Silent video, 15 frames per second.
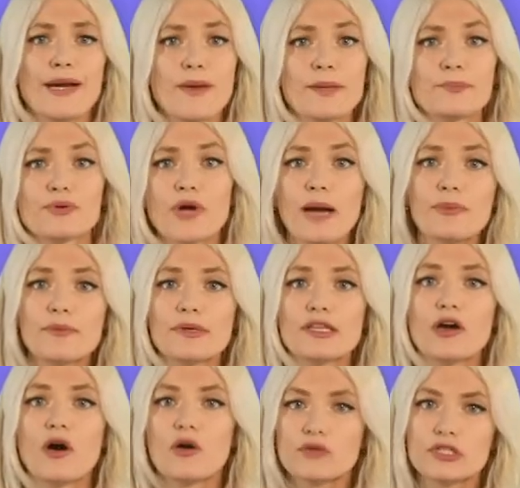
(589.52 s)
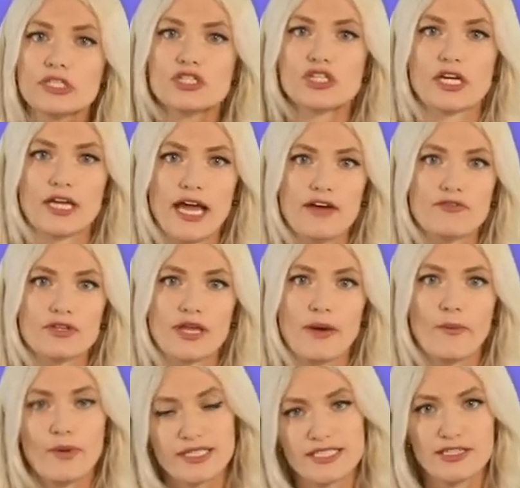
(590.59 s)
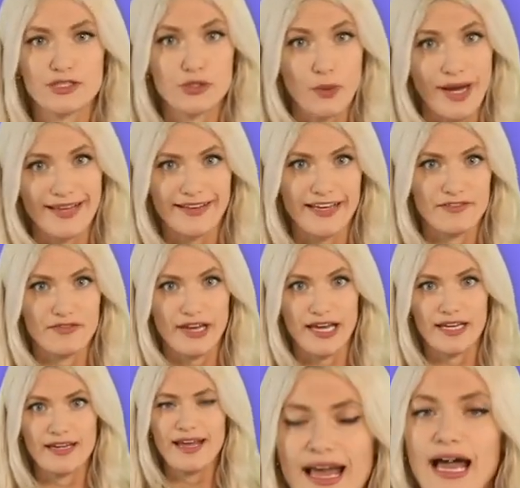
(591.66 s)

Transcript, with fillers: Now, I'm probably the only chick ever that wasn't a Twilight fan.